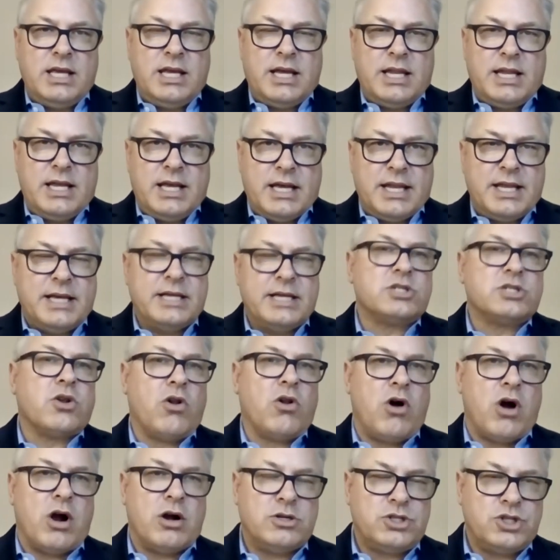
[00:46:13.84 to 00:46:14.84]
it, it is
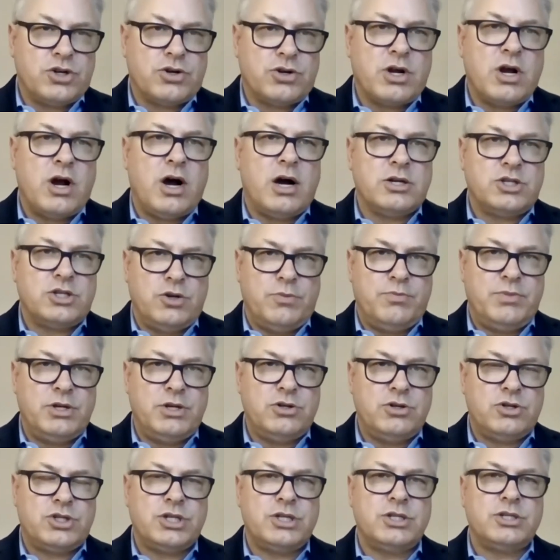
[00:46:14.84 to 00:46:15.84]
larger
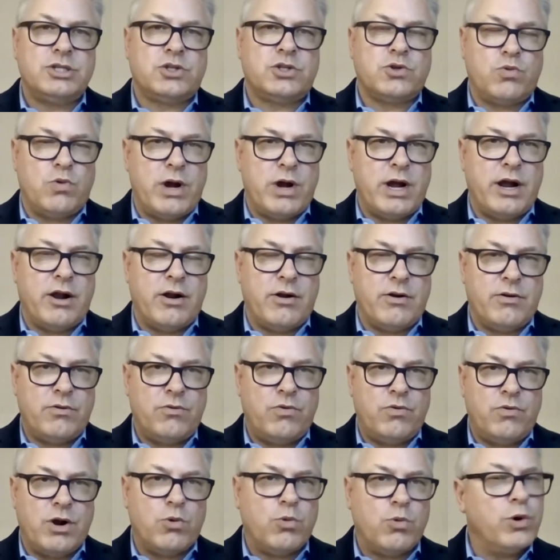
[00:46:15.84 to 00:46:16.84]
contributions where
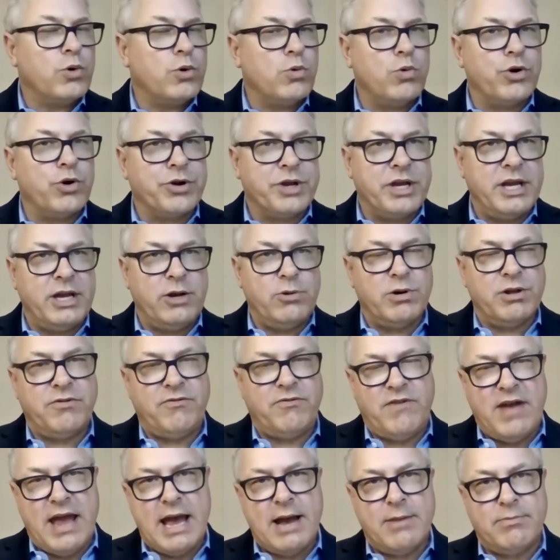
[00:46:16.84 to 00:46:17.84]
where we're working
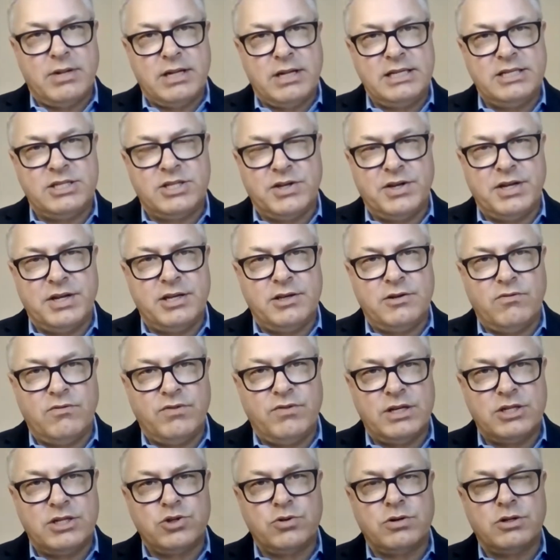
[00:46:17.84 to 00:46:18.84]
with families and
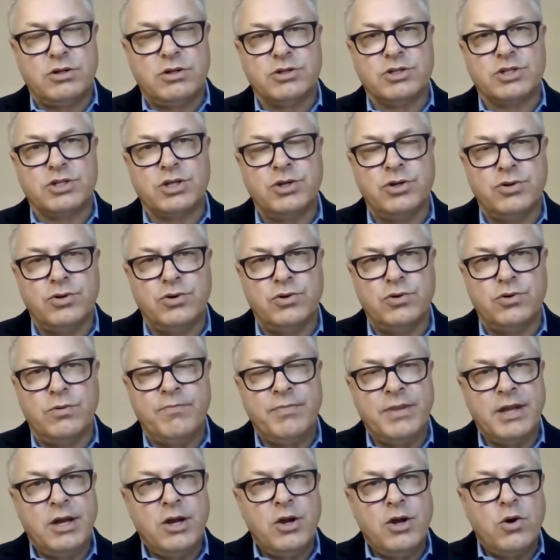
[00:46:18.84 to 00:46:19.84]
individuals who
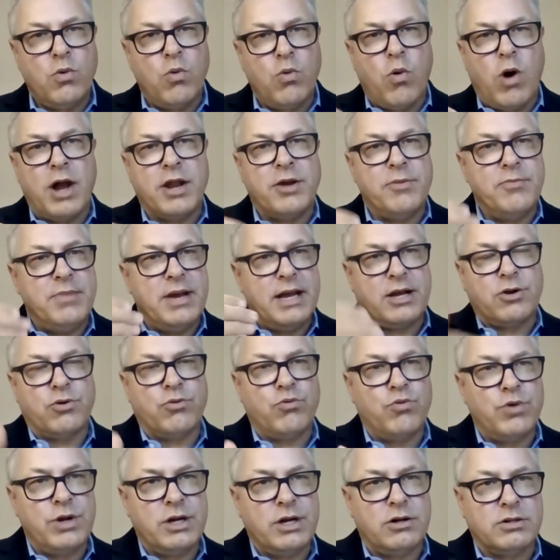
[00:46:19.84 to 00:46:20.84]
want to make
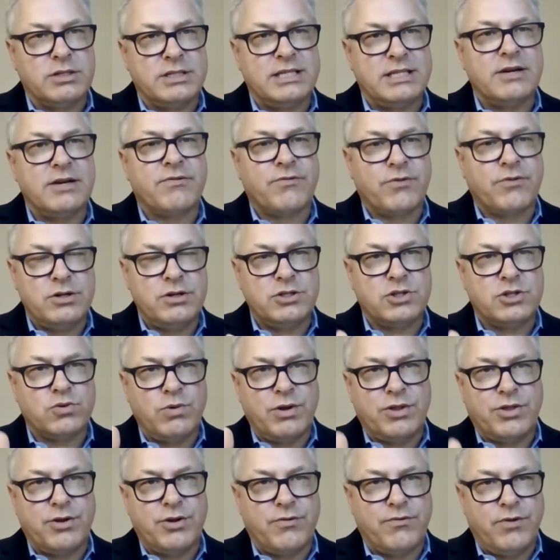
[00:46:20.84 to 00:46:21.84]
a real difference
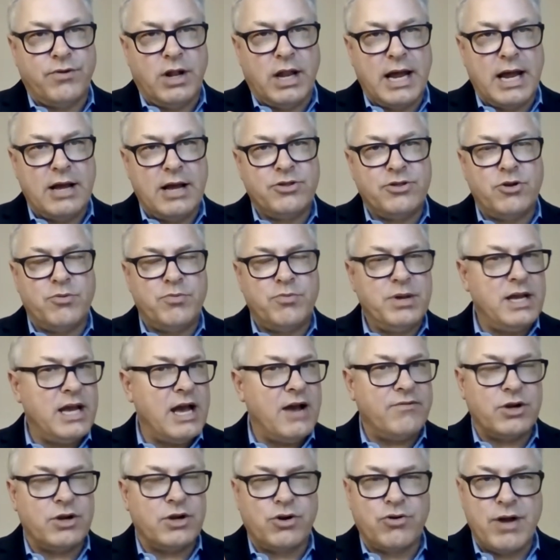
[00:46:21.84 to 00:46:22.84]
with their philanthropy,
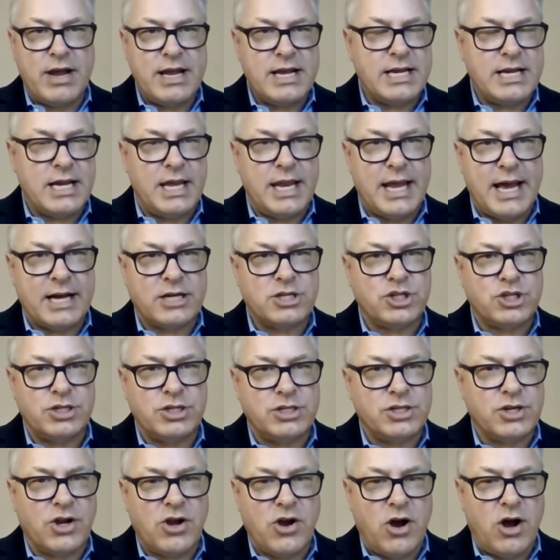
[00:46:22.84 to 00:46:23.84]
have a great
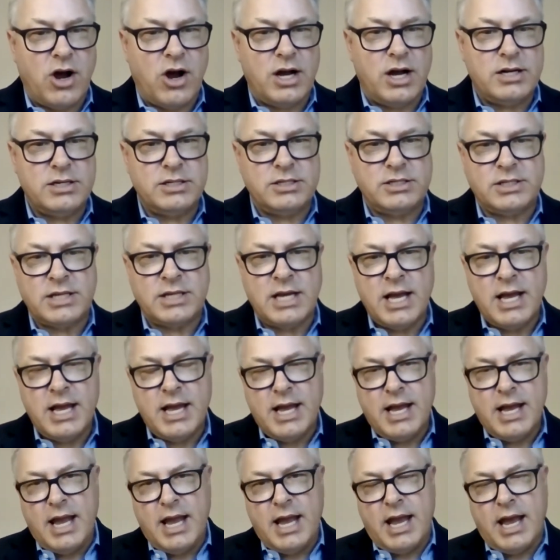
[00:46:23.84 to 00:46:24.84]
connection to cause,
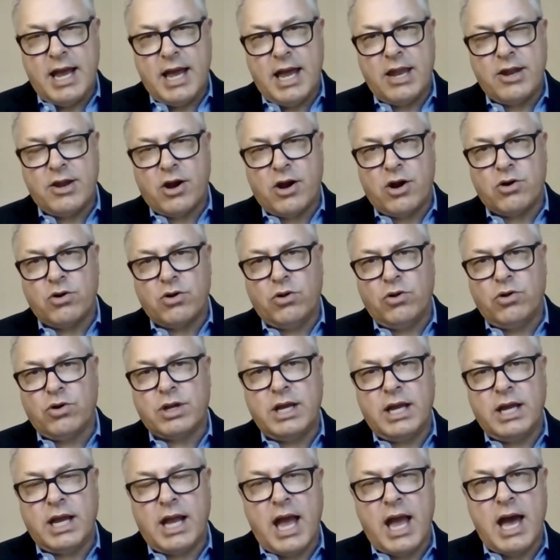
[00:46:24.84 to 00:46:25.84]
and are
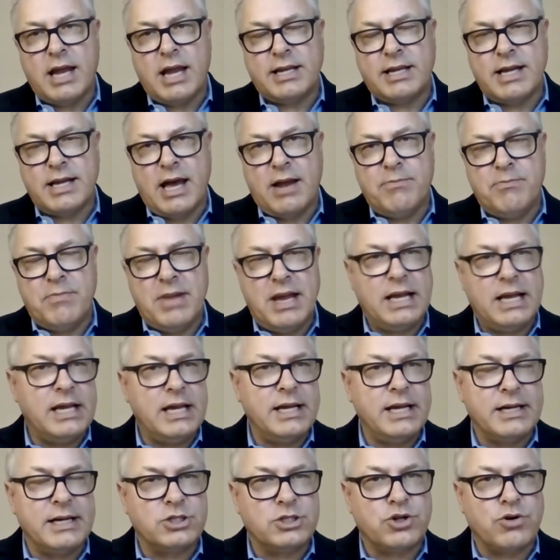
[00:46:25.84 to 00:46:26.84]
looking at, at
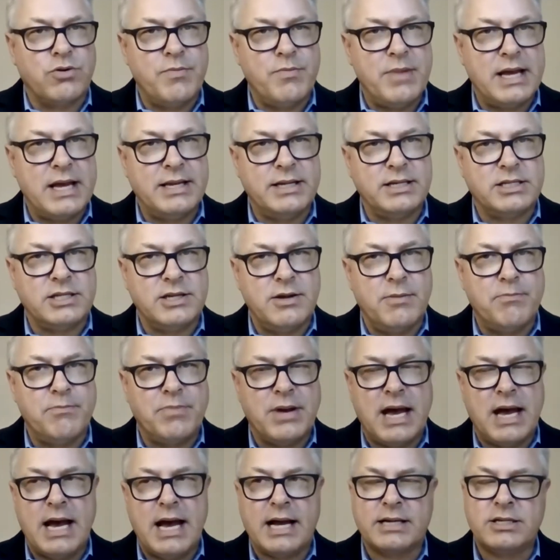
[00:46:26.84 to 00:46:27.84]
making a tremendous
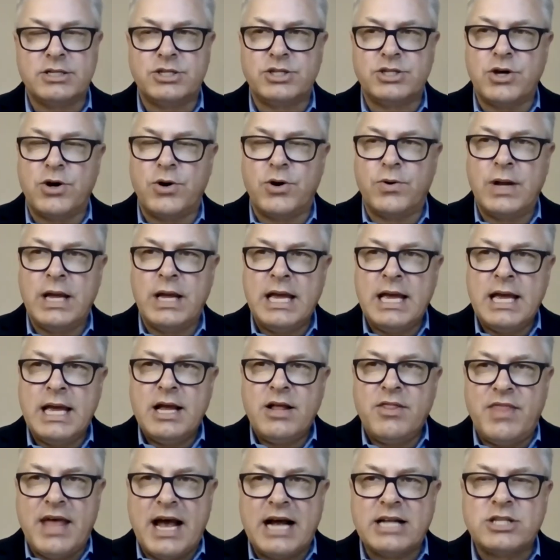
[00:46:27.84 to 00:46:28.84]
impact. So
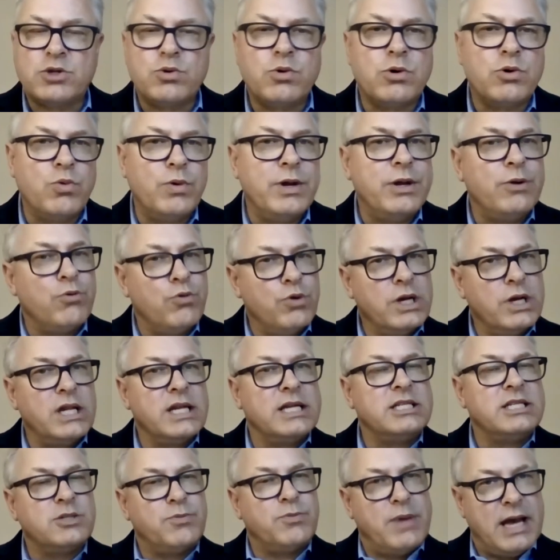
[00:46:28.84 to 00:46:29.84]
that's where we
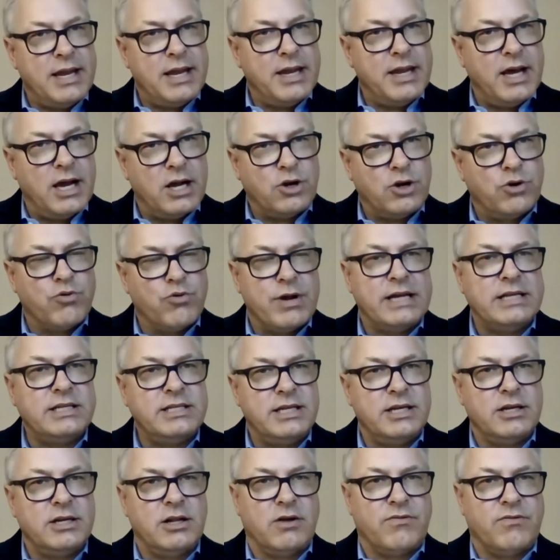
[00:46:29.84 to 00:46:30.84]
really spend a
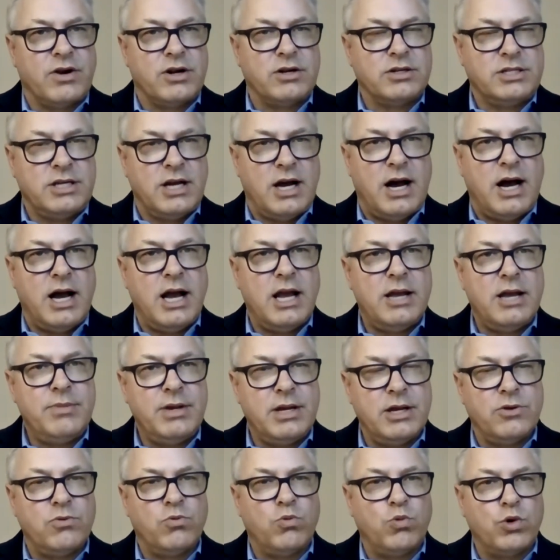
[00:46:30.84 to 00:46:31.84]
great deal of our
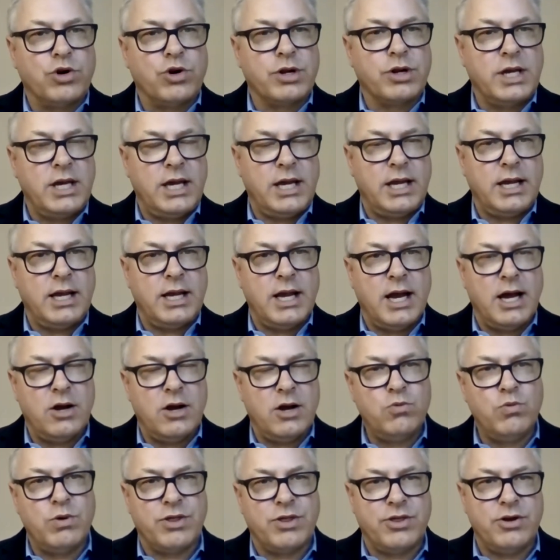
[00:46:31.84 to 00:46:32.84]
time in working uh,
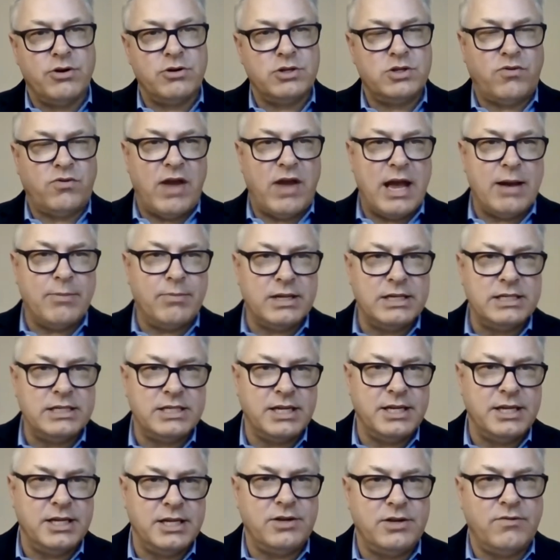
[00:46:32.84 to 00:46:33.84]
with those
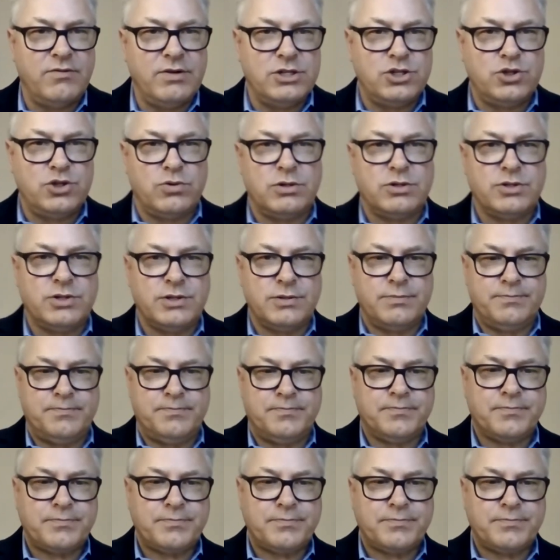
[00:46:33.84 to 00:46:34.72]
families and individuals.